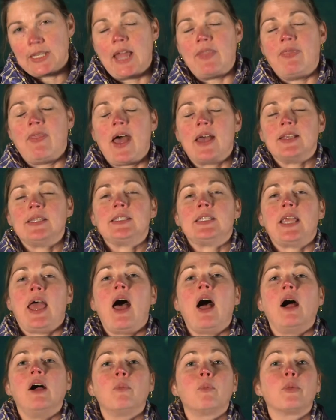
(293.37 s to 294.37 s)
and that's to
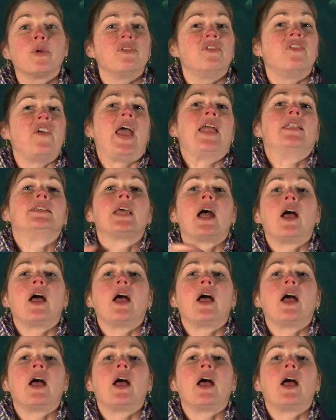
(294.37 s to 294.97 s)
help prevent